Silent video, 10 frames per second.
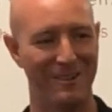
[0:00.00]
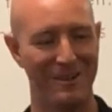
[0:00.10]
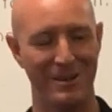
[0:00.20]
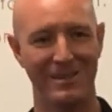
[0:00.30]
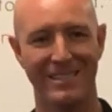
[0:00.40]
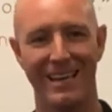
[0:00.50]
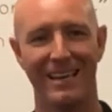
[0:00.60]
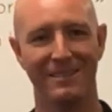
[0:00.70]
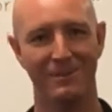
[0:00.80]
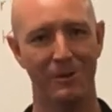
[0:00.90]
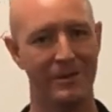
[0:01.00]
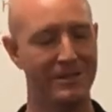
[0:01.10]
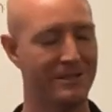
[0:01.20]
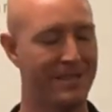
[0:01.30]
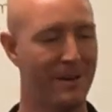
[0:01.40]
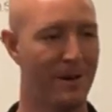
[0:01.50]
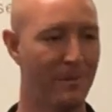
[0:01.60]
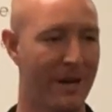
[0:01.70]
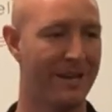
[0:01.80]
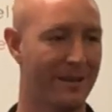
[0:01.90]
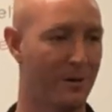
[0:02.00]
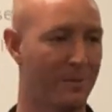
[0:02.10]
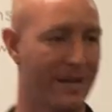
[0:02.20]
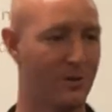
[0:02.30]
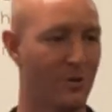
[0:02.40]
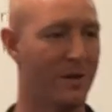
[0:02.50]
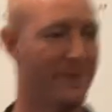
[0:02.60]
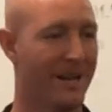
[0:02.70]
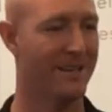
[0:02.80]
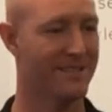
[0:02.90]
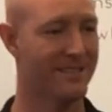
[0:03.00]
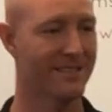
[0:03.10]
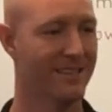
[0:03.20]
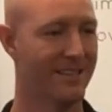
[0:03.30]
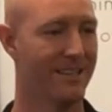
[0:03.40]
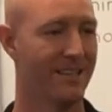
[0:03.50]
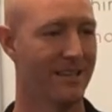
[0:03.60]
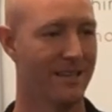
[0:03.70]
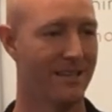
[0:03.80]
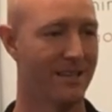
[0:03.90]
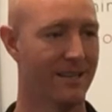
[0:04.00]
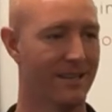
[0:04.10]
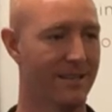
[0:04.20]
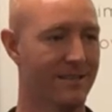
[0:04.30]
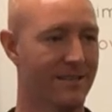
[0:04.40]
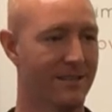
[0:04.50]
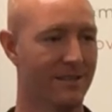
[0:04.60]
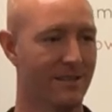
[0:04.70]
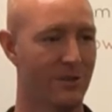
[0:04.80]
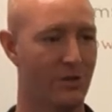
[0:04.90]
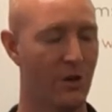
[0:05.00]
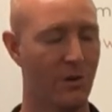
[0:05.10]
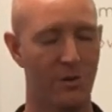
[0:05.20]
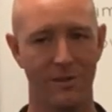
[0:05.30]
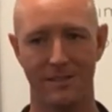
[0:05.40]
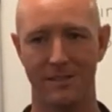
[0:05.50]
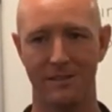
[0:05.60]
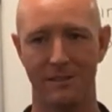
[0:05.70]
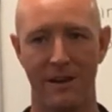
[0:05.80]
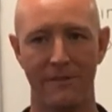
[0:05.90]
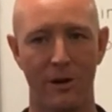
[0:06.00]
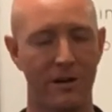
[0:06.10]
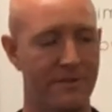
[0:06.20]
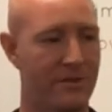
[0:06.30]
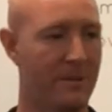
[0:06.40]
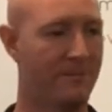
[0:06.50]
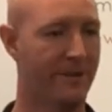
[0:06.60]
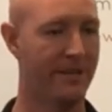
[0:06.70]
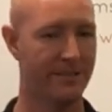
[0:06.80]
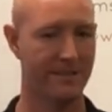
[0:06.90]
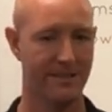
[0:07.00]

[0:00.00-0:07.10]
Howard. You were saying, what did you say about biking? You Go bike 20 miles. Yeah, that's the day I had an heart attack. So, you ever heard of Jim Fixx?